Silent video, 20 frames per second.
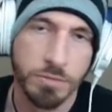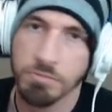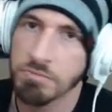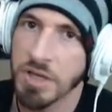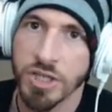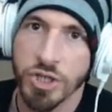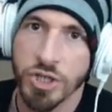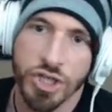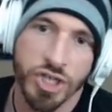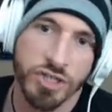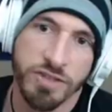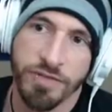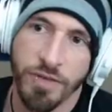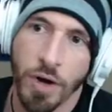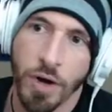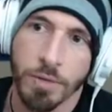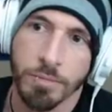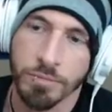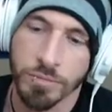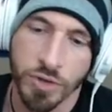and you just
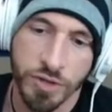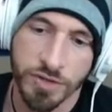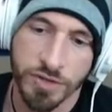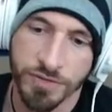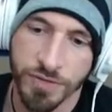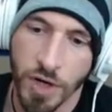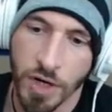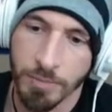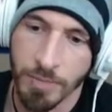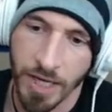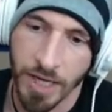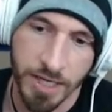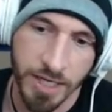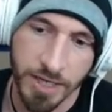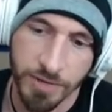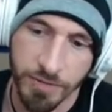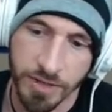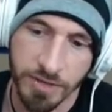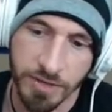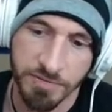farm. You just farm, and
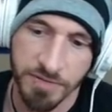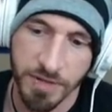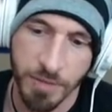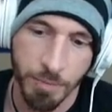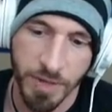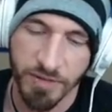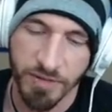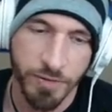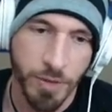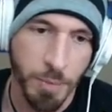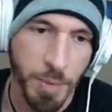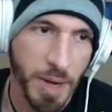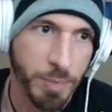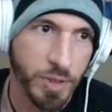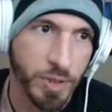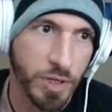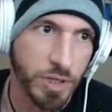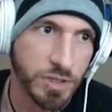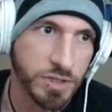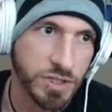even if the, if the
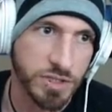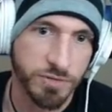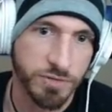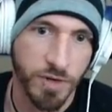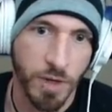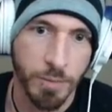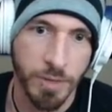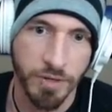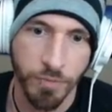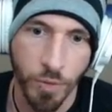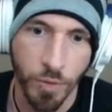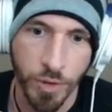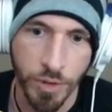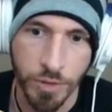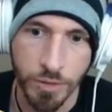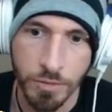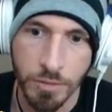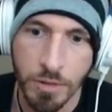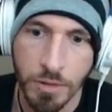paper doll is just farming for you,